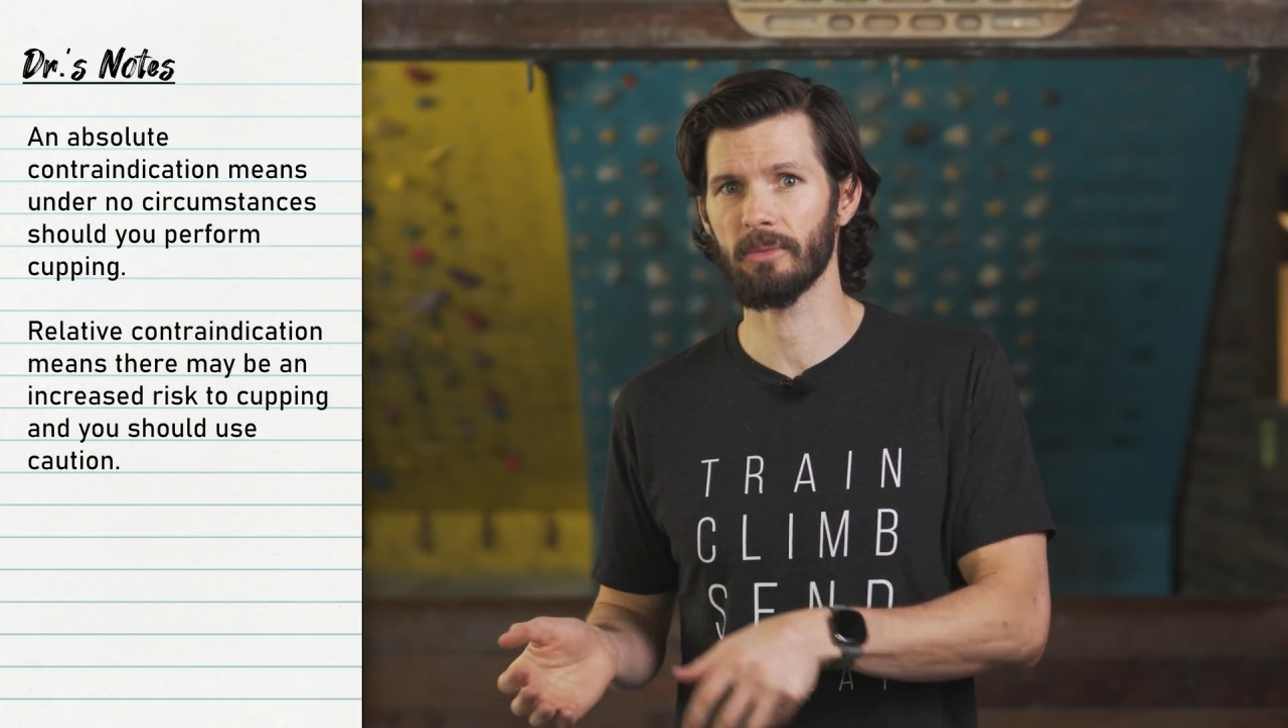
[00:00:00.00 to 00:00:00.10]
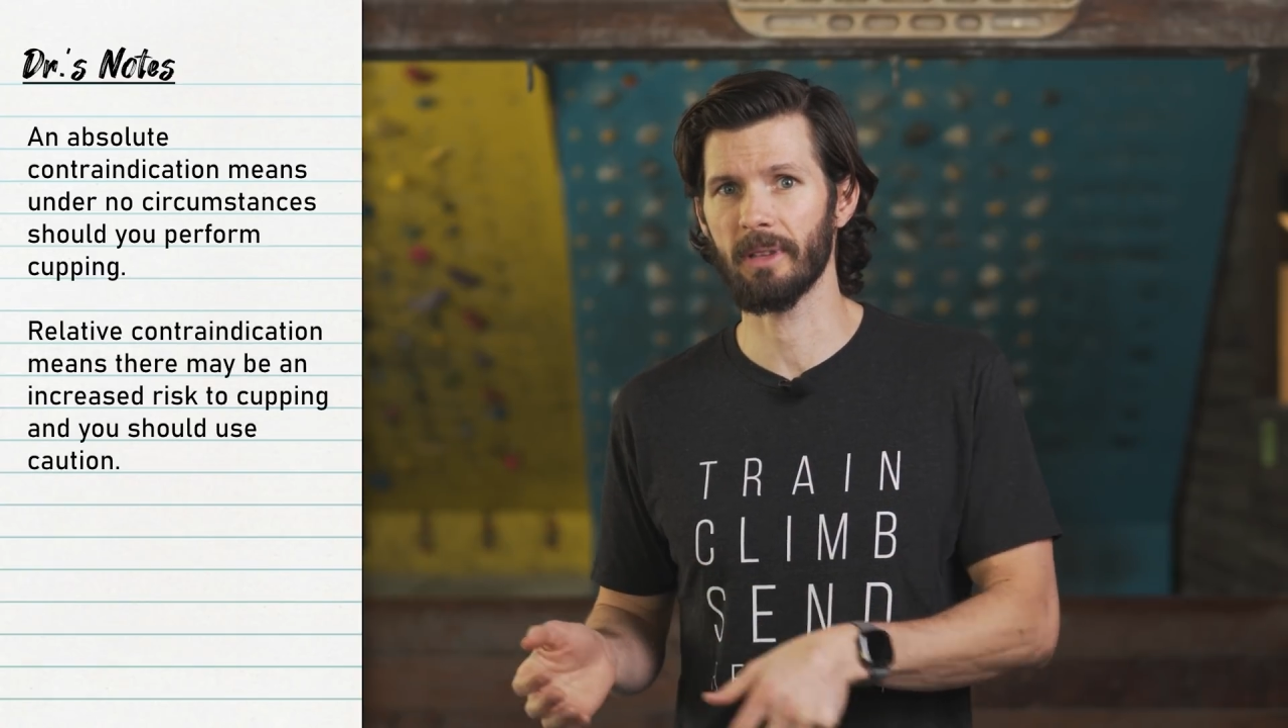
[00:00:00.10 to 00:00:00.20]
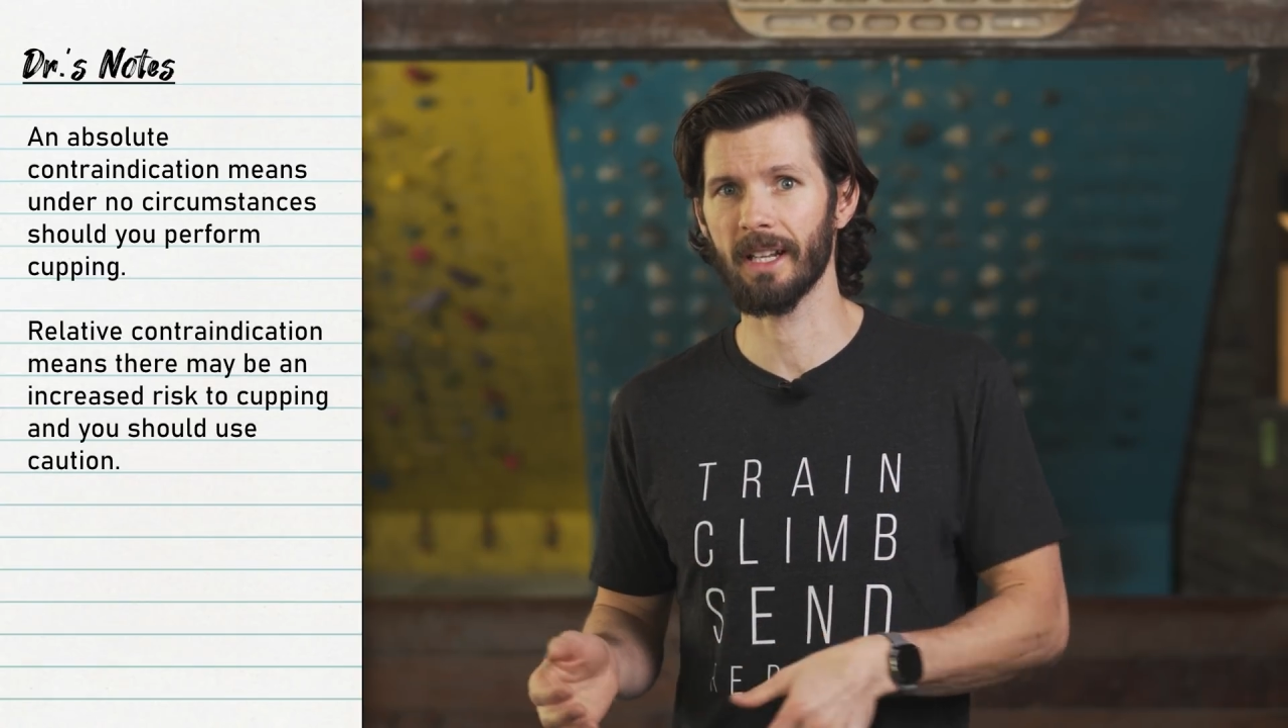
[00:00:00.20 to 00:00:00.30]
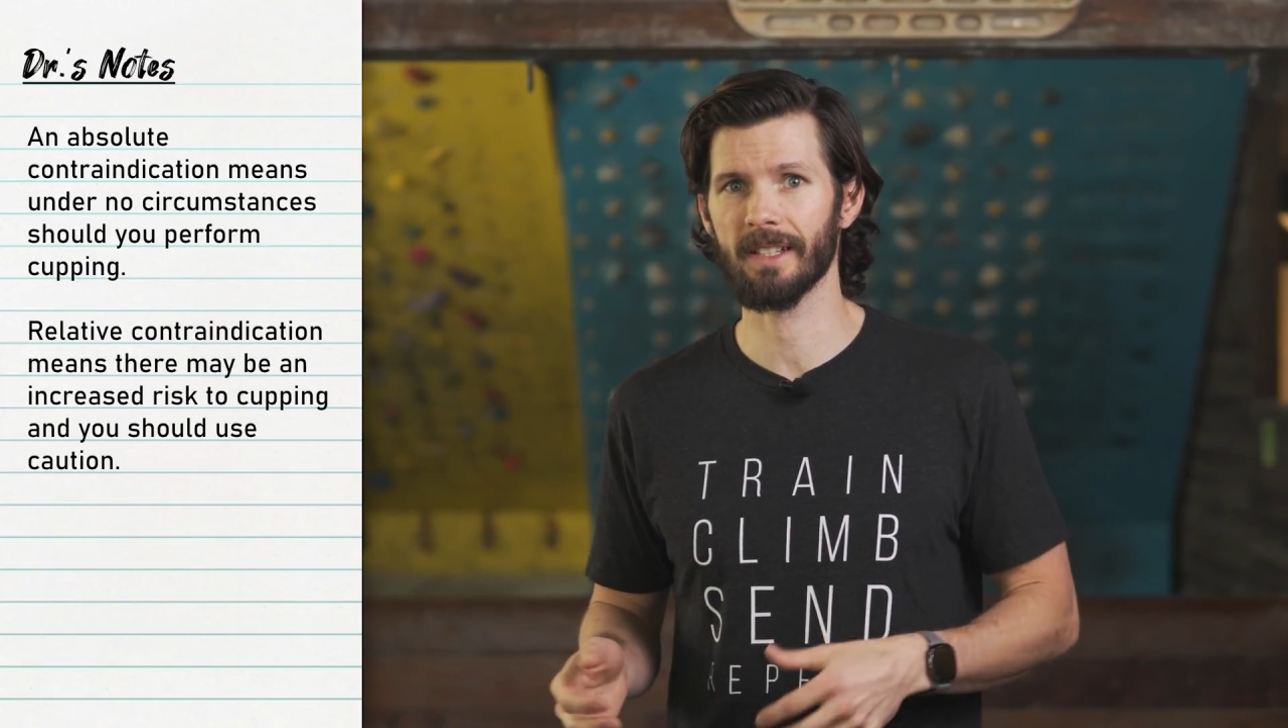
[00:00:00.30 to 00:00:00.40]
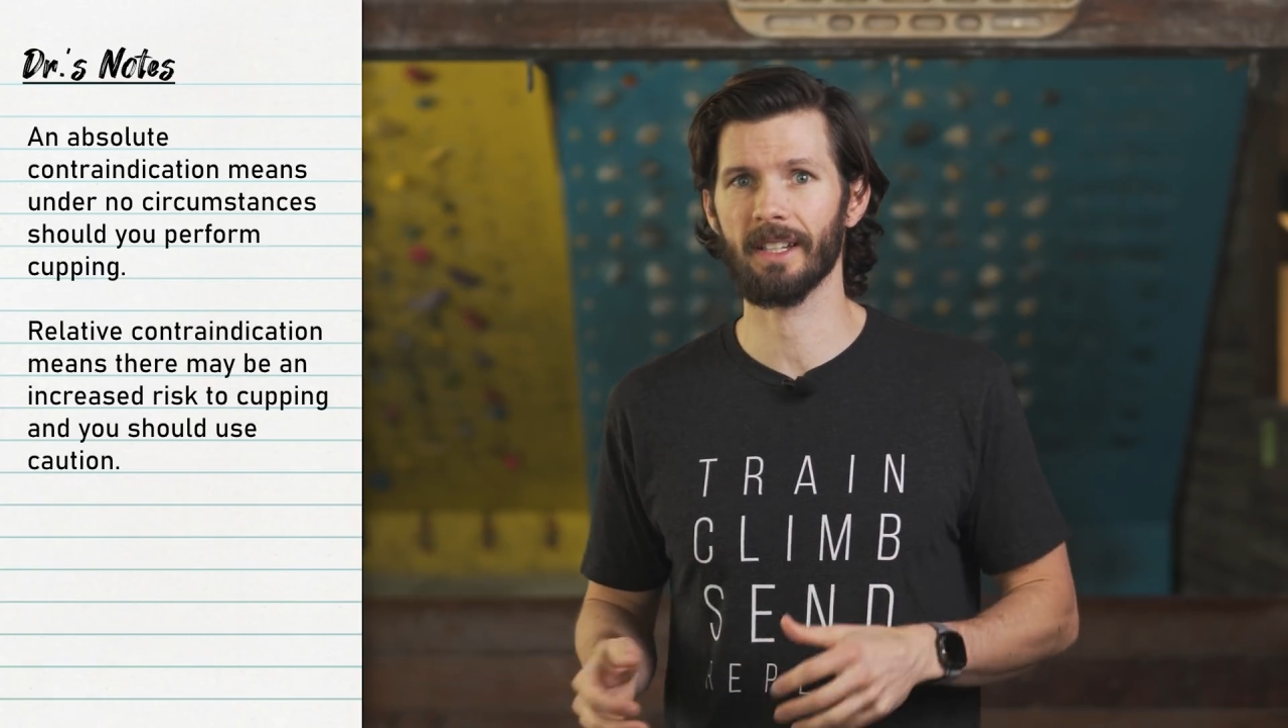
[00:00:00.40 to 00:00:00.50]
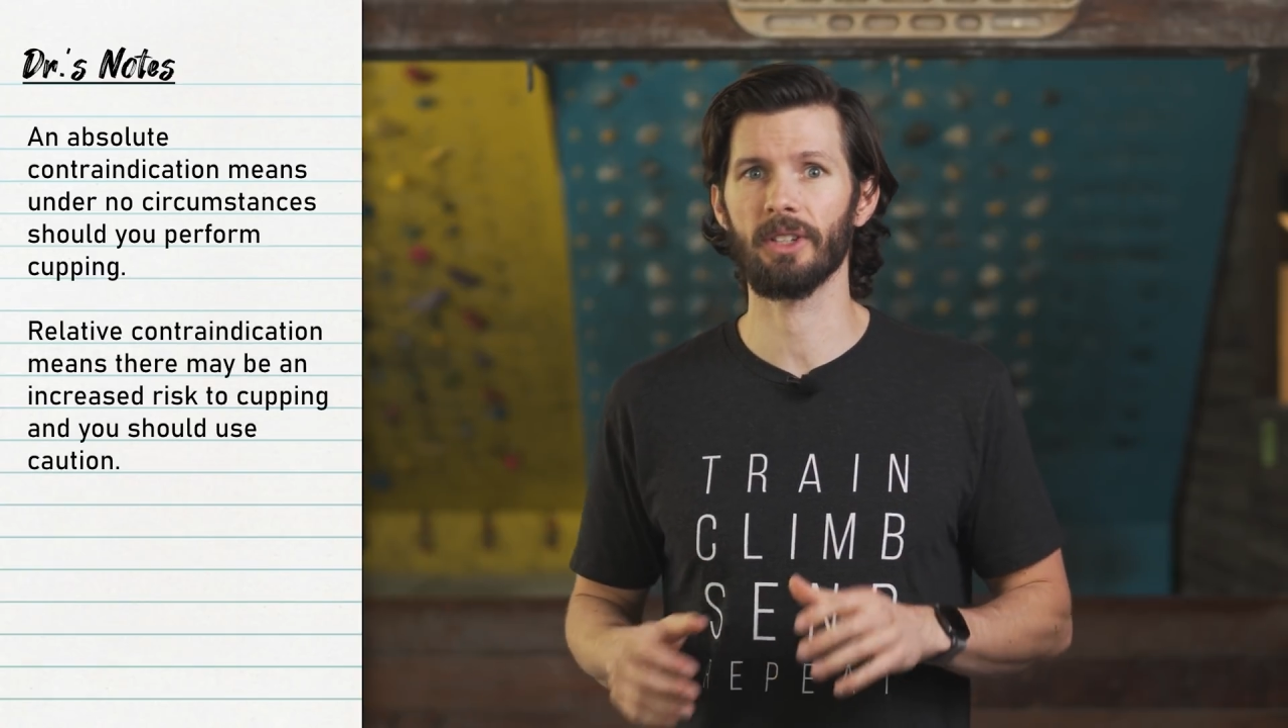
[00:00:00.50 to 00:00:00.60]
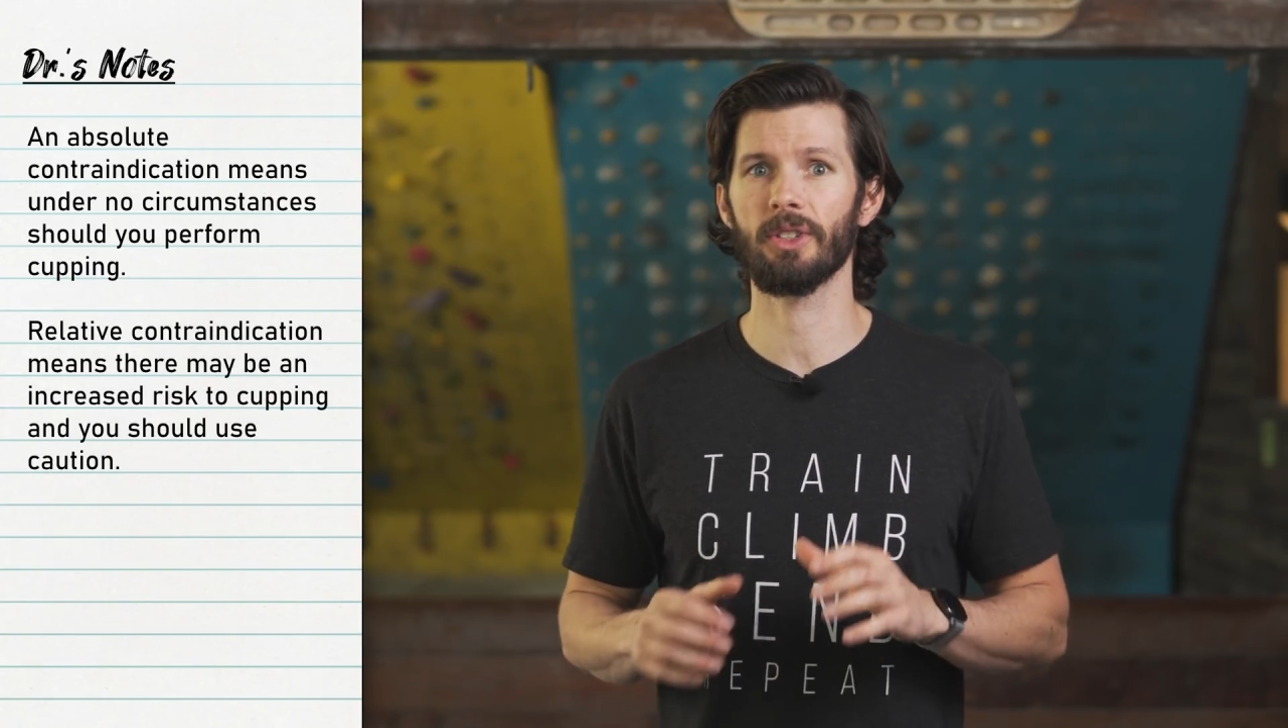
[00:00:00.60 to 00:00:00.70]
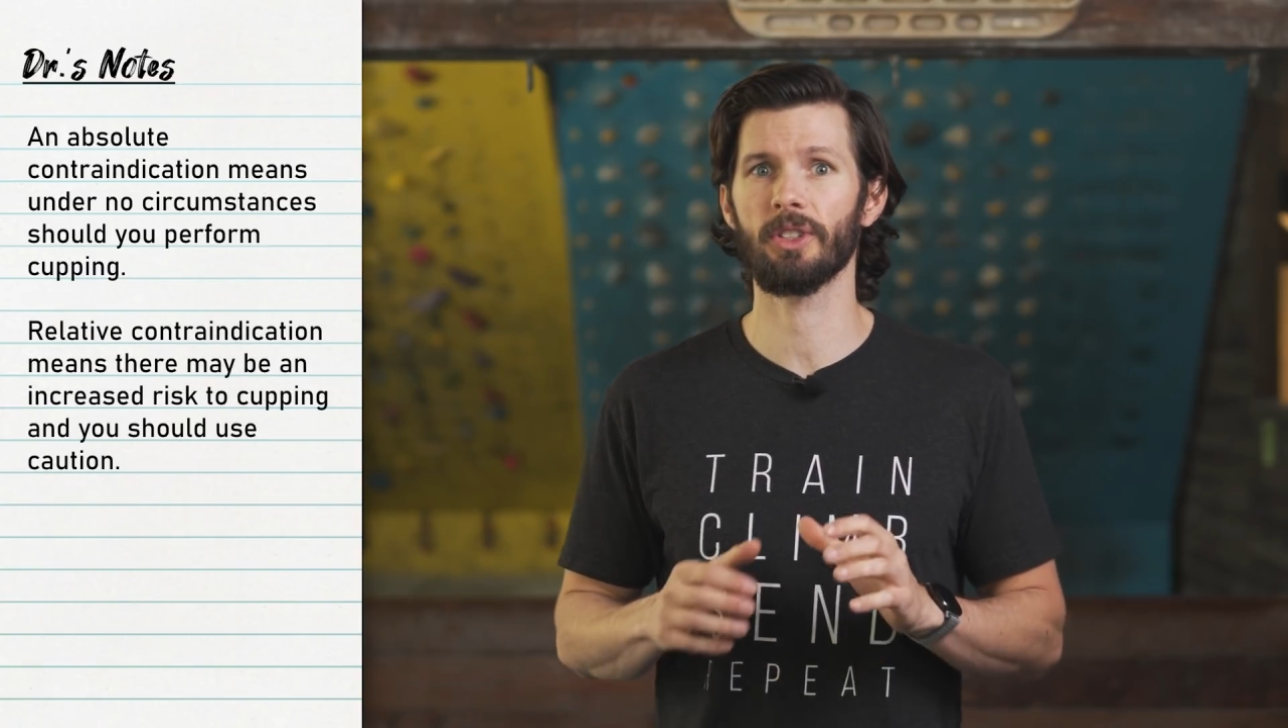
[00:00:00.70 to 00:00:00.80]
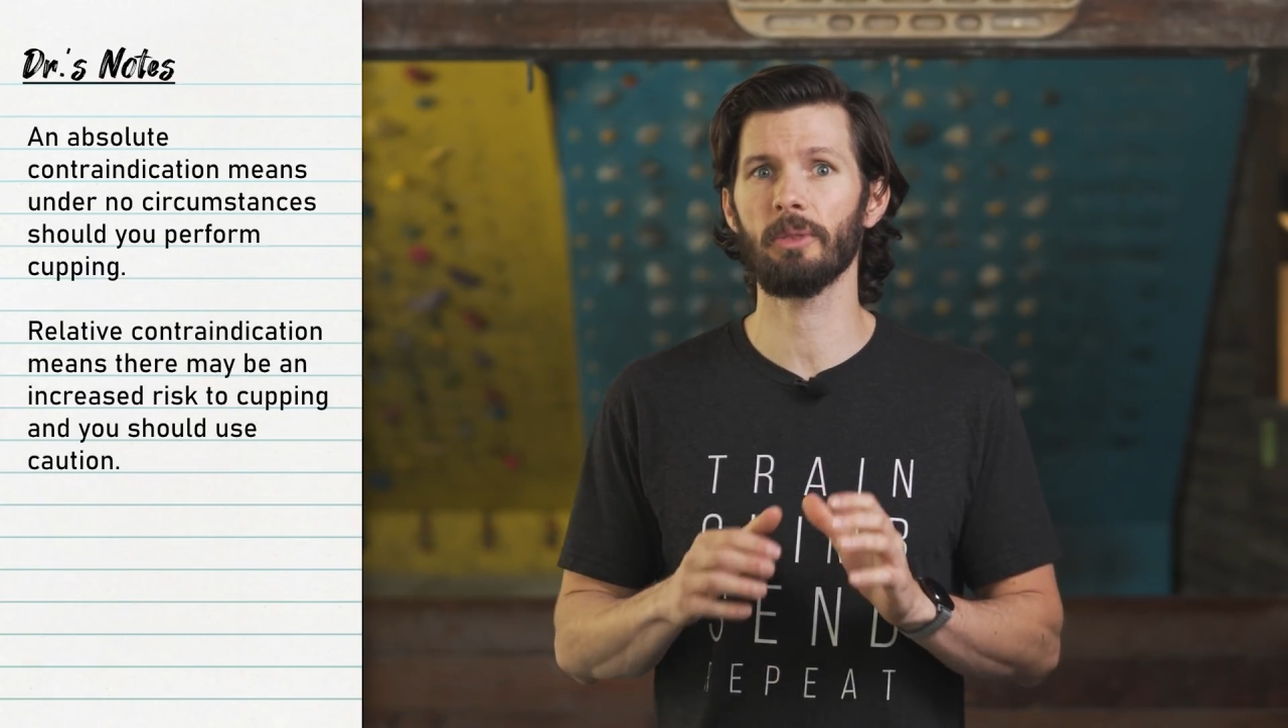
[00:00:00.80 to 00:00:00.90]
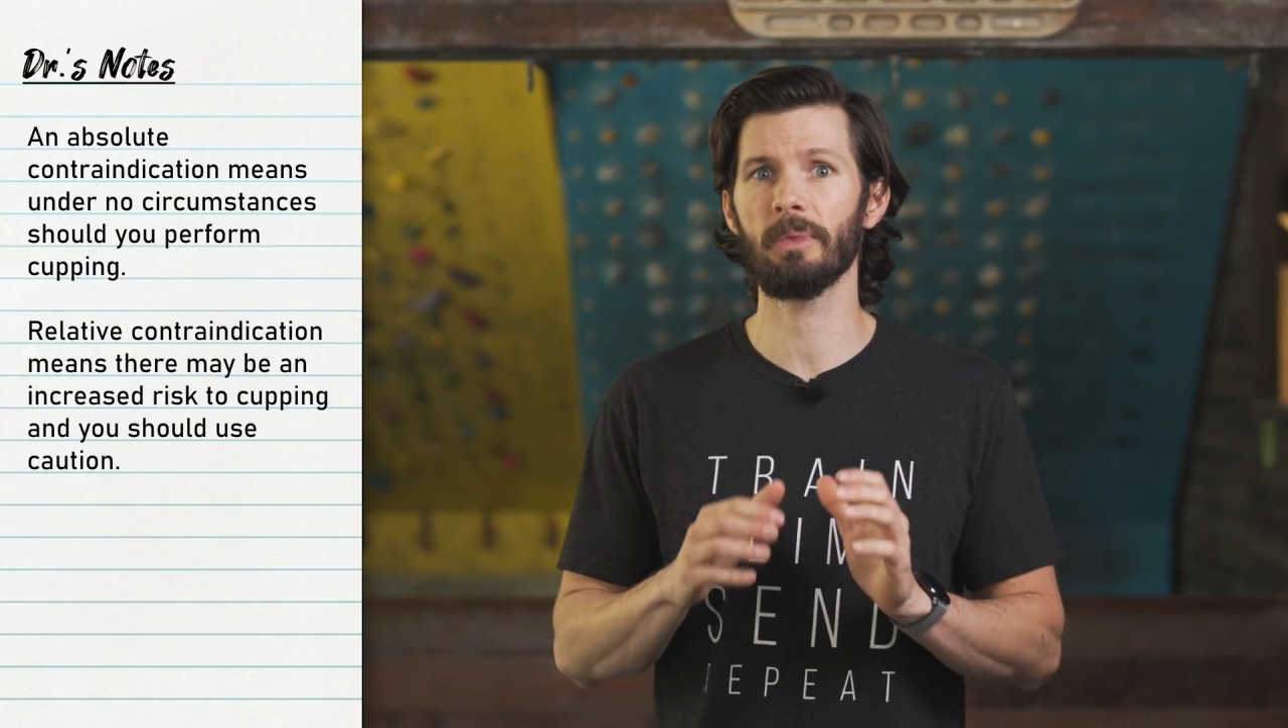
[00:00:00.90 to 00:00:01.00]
means that it should